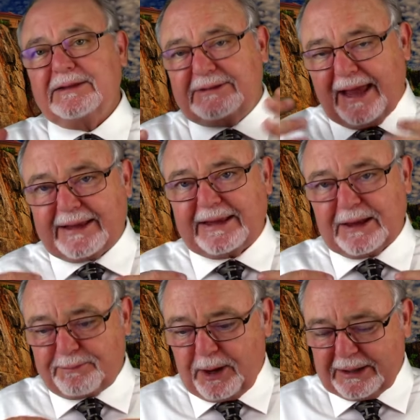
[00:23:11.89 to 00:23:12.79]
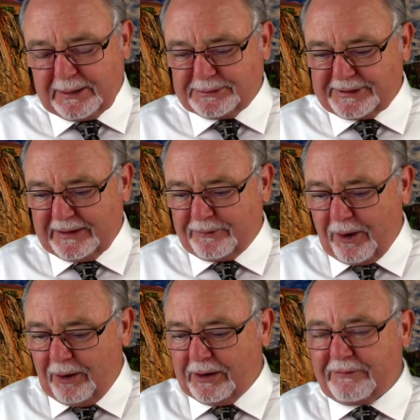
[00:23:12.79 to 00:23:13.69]
taking upon Himself
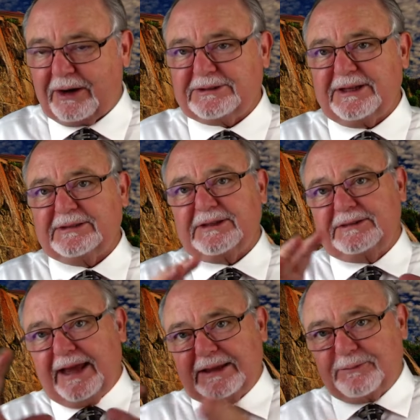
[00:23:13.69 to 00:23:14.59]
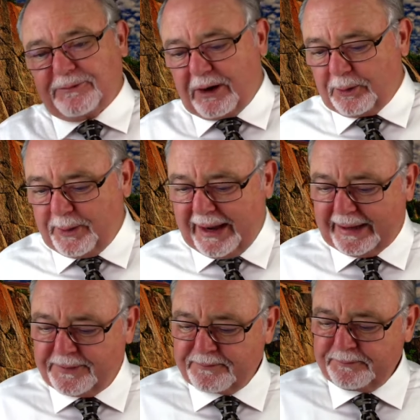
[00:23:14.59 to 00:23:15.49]
all of our sins and taking them far away.